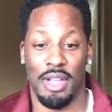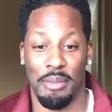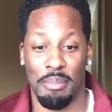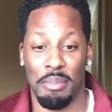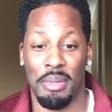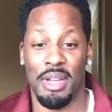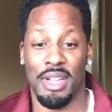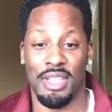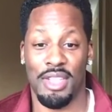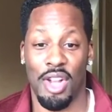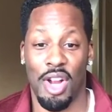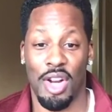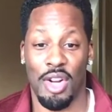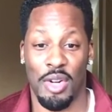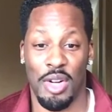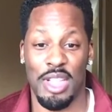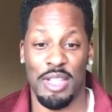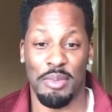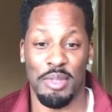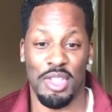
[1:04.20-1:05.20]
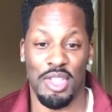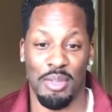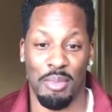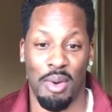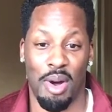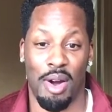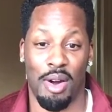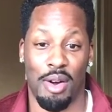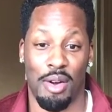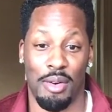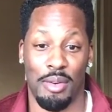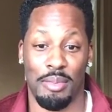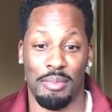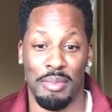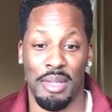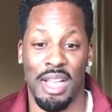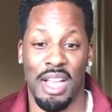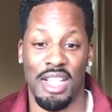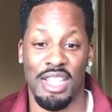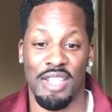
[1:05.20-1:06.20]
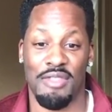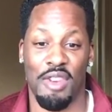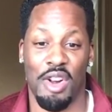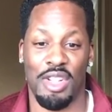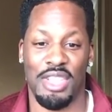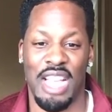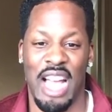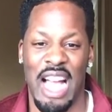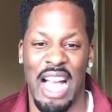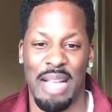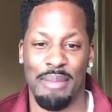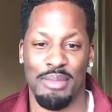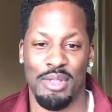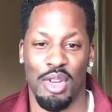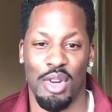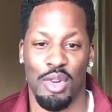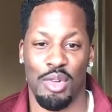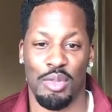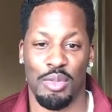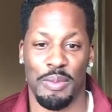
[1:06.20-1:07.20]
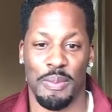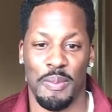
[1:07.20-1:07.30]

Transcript: it's our Christmas tomorrow because of our time zone.